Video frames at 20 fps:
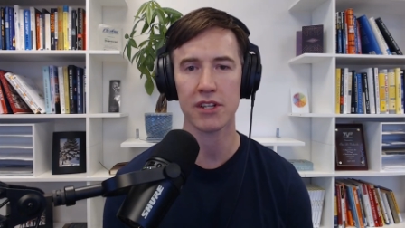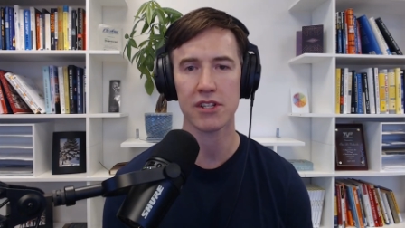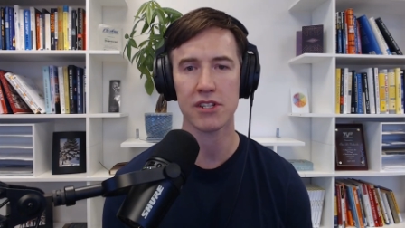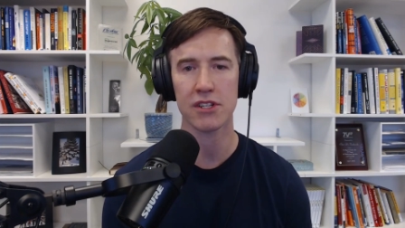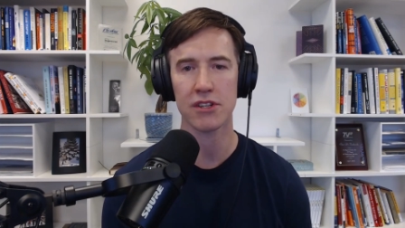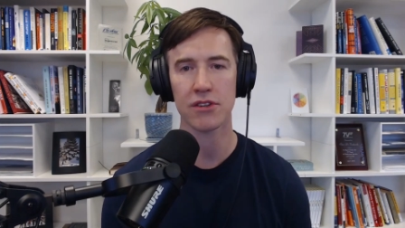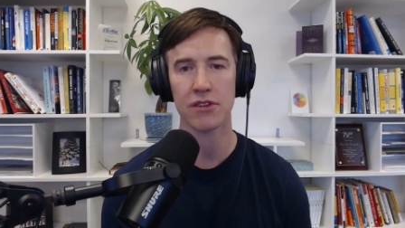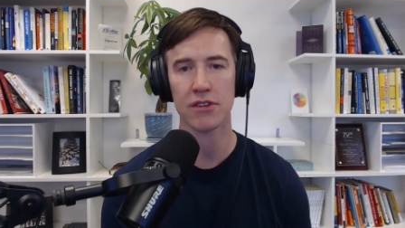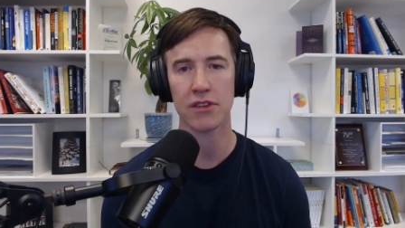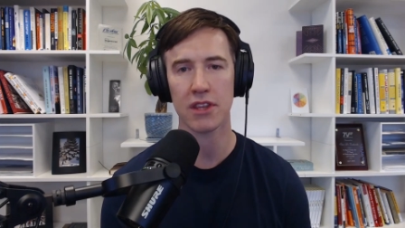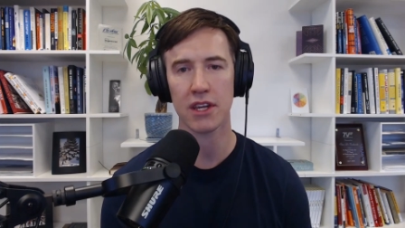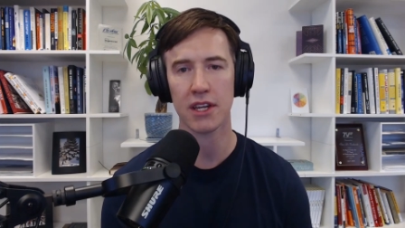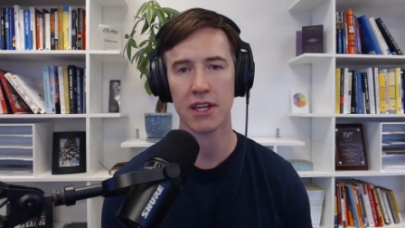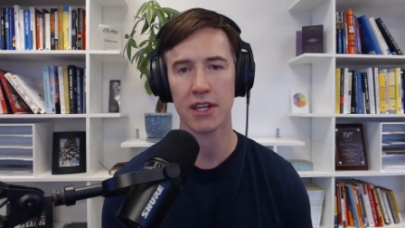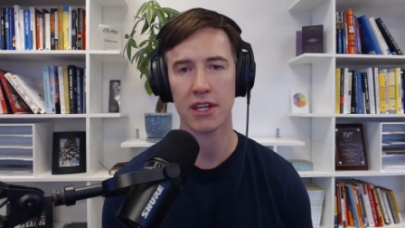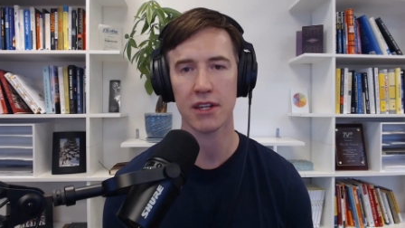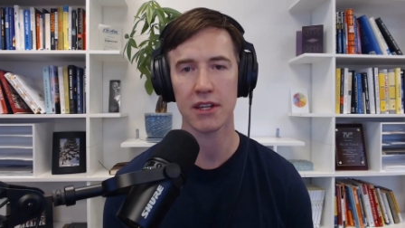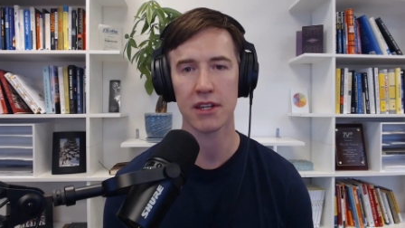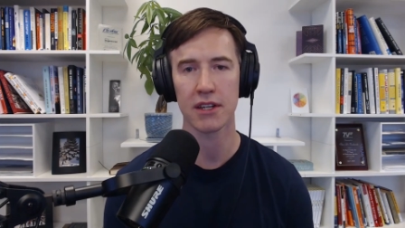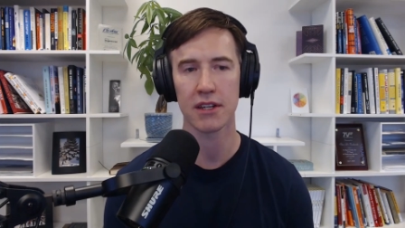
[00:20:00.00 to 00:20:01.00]
else do you
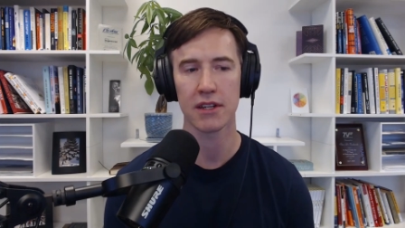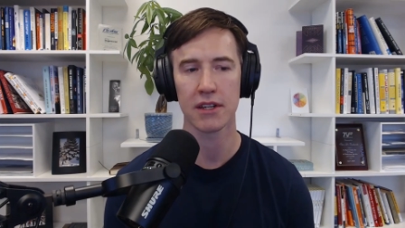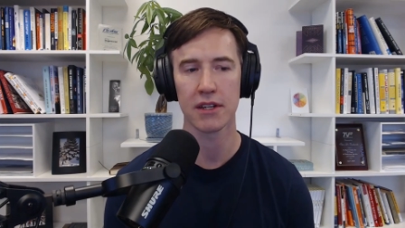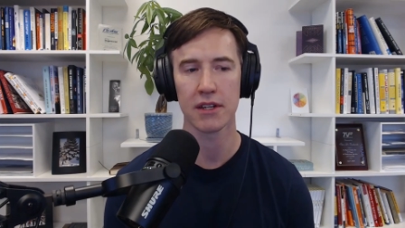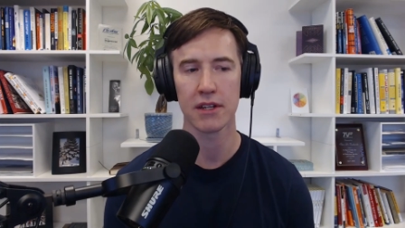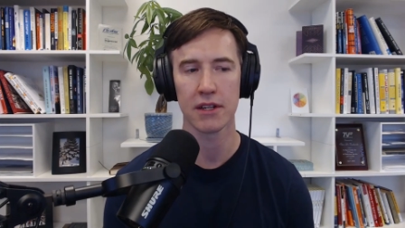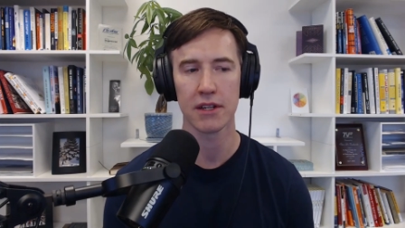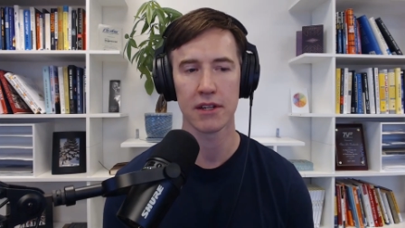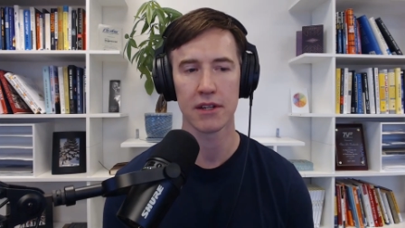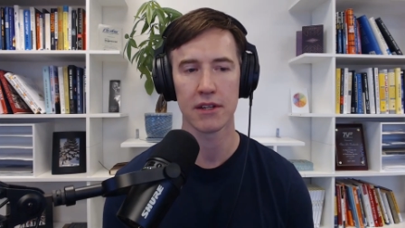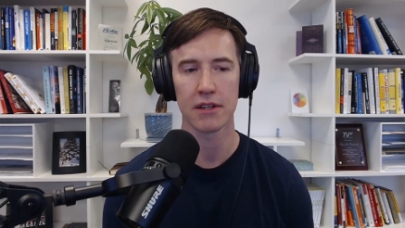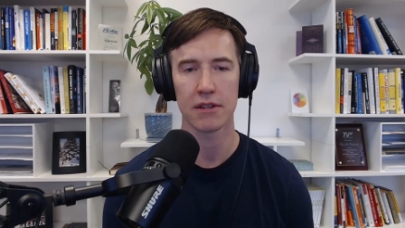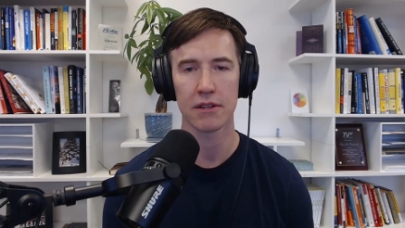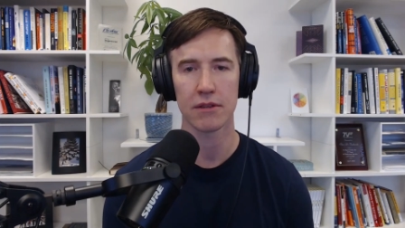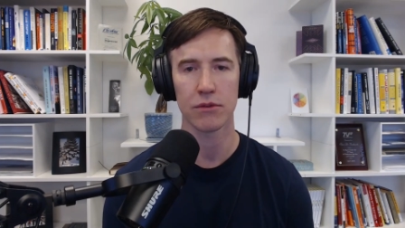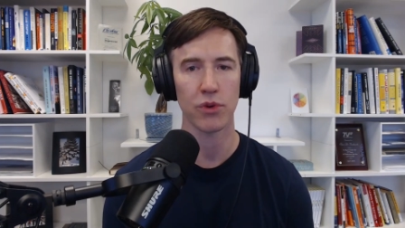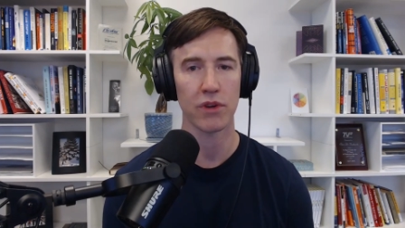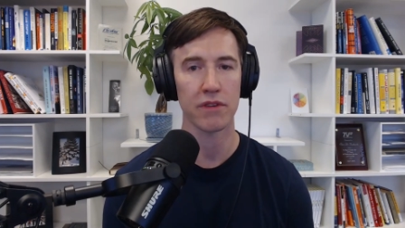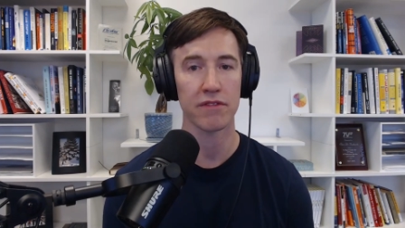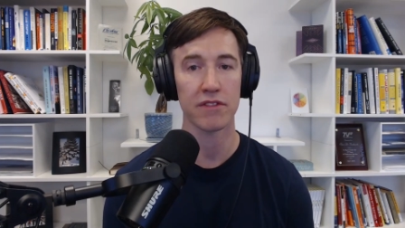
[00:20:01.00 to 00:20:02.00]
think
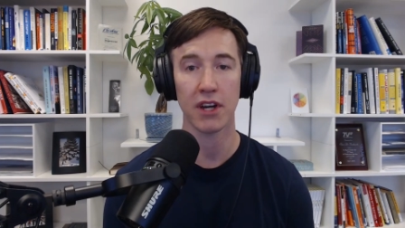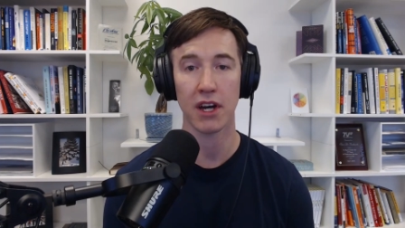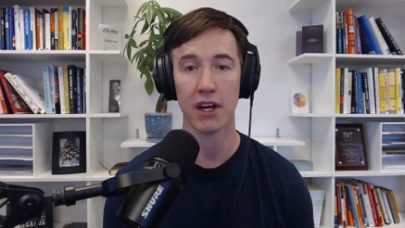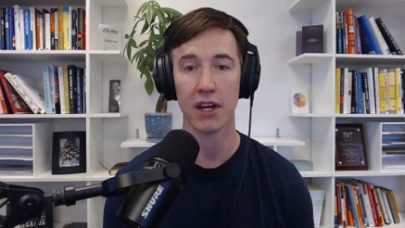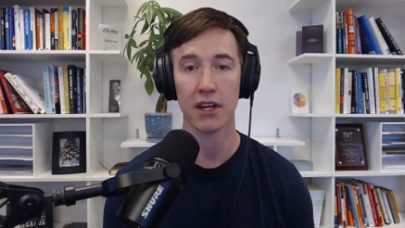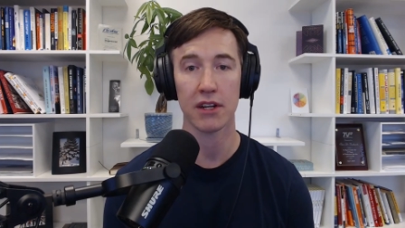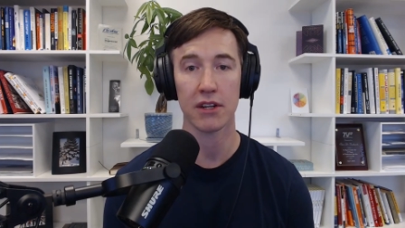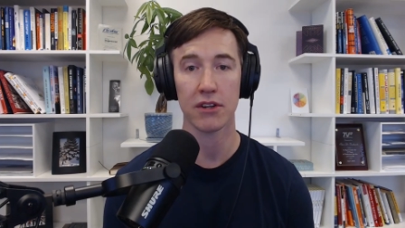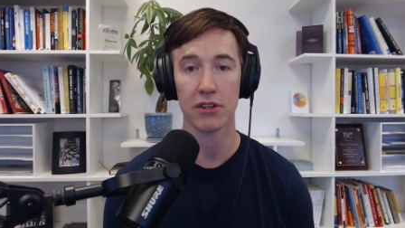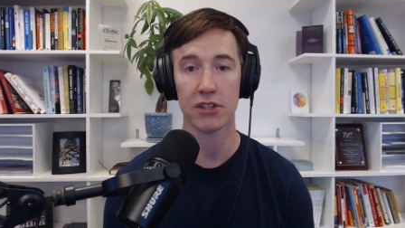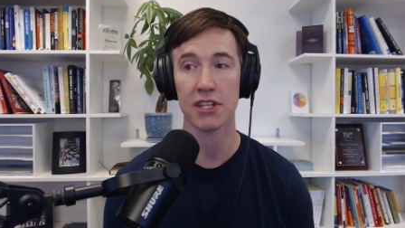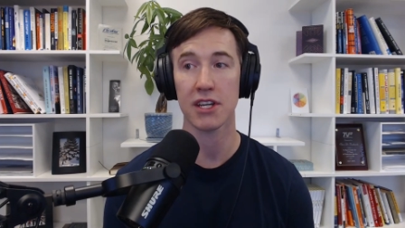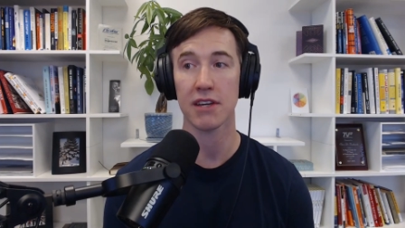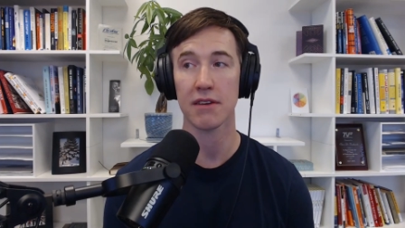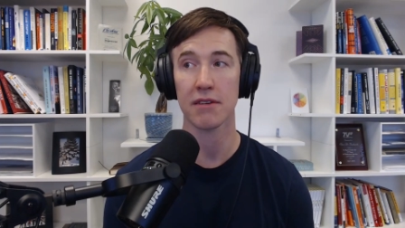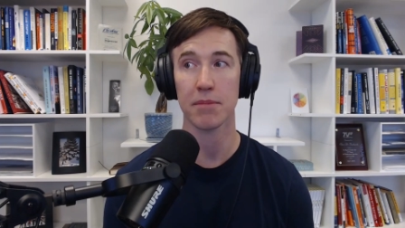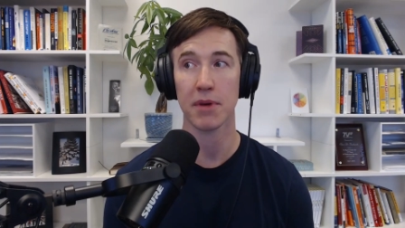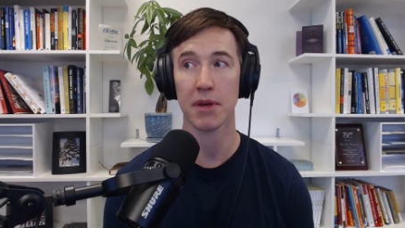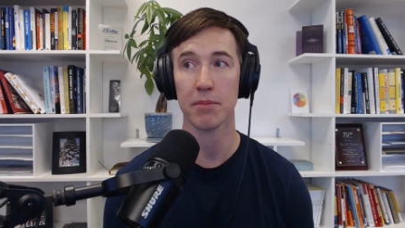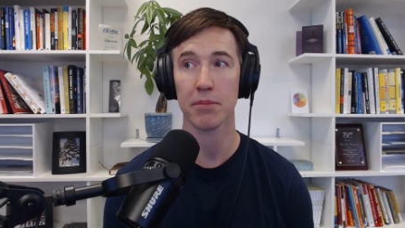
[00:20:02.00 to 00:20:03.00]
we've done or
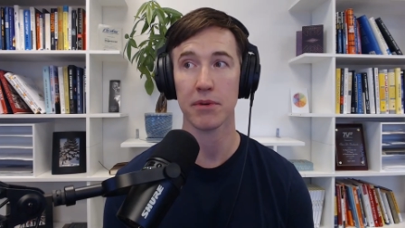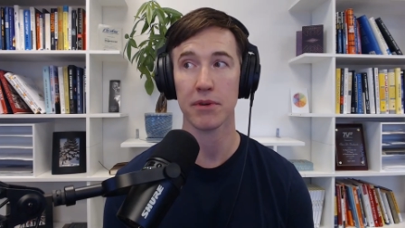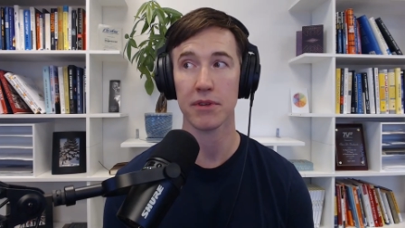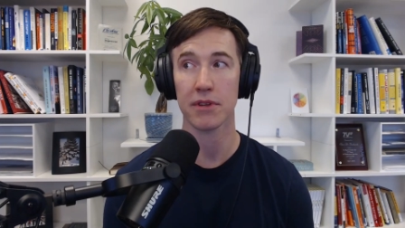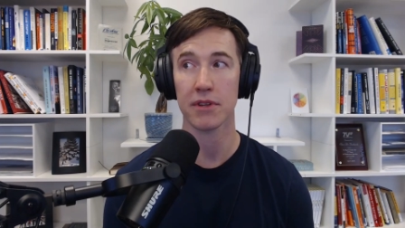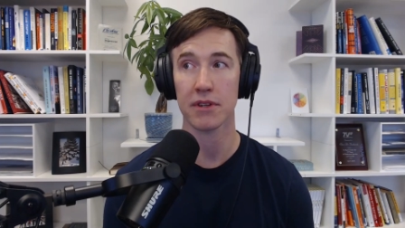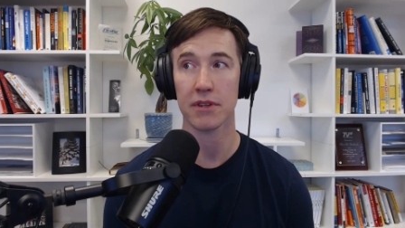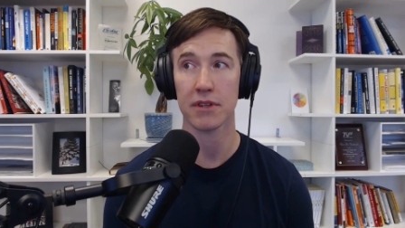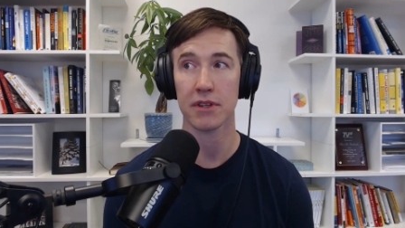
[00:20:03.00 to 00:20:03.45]
people